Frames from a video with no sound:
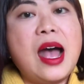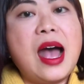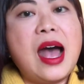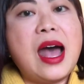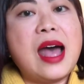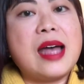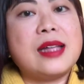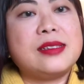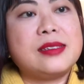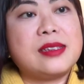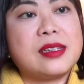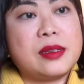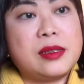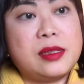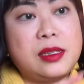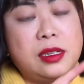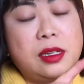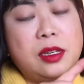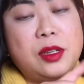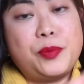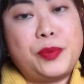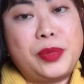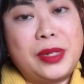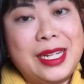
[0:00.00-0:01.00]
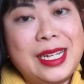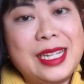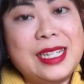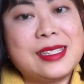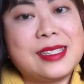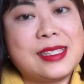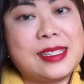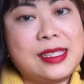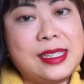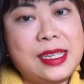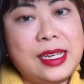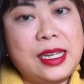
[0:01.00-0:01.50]
and
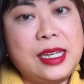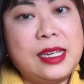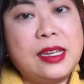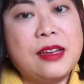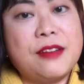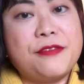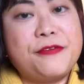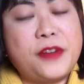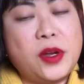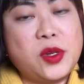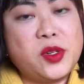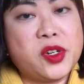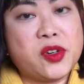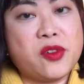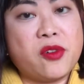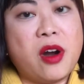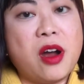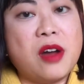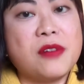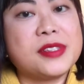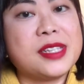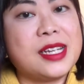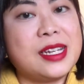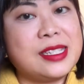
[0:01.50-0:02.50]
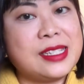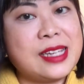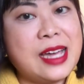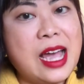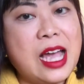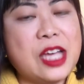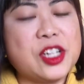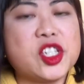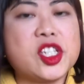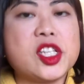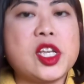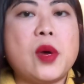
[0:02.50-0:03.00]
please see photographs
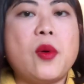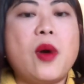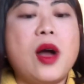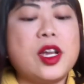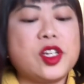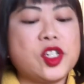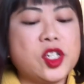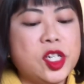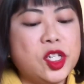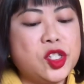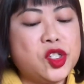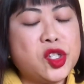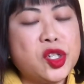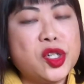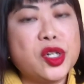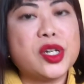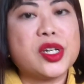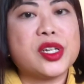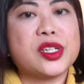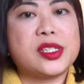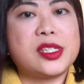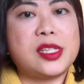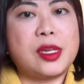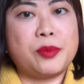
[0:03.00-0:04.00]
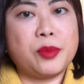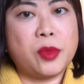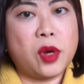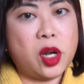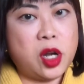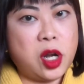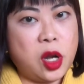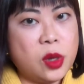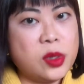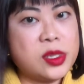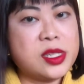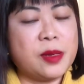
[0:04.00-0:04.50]
attached. So I actually took some
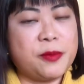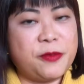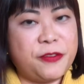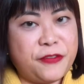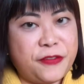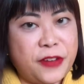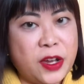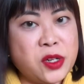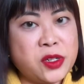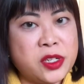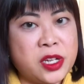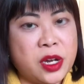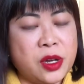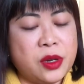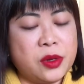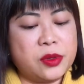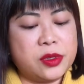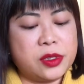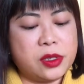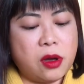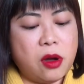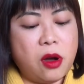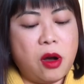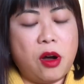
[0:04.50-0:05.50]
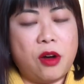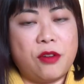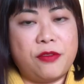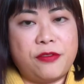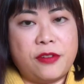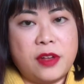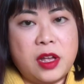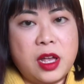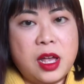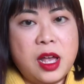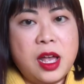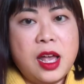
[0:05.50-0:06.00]
close-up photos
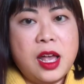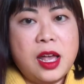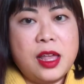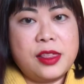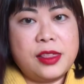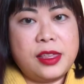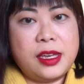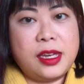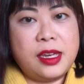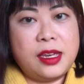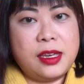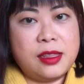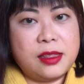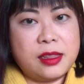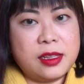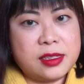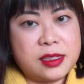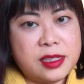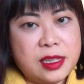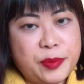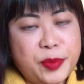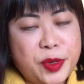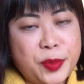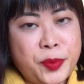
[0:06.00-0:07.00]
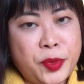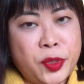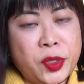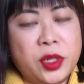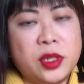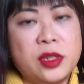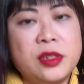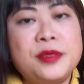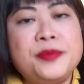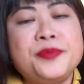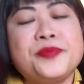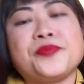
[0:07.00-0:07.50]
of the zipper
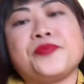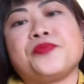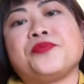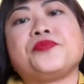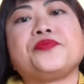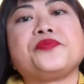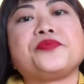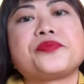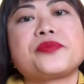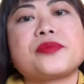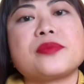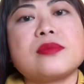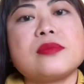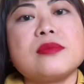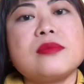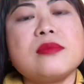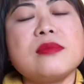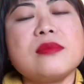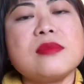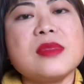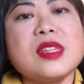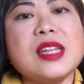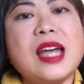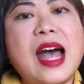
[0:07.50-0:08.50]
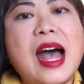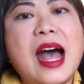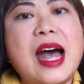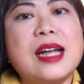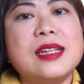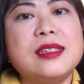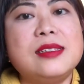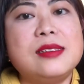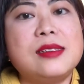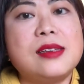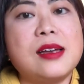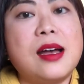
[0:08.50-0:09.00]
pull,
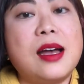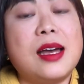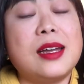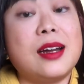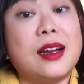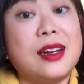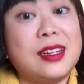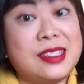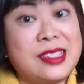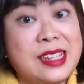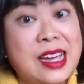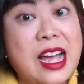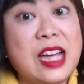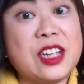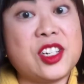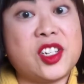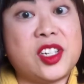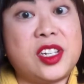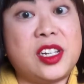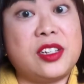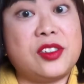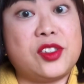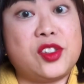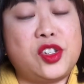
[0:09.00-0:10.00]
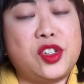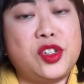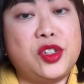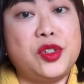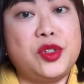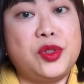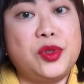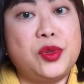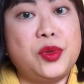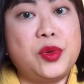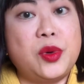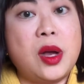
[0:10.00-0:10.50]
and I attached it
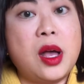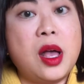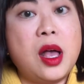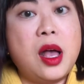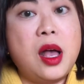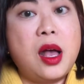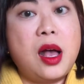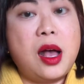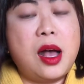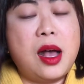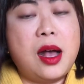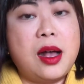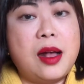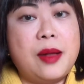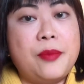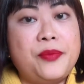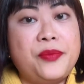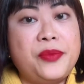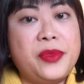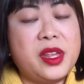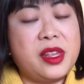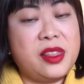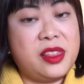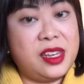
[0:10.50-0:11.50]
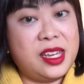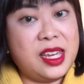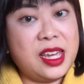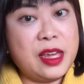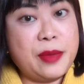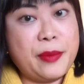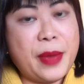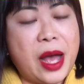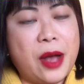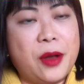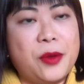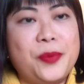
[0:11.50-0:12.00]
to the
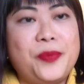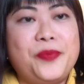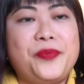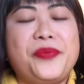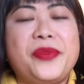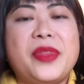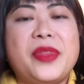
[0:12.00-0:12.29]
email.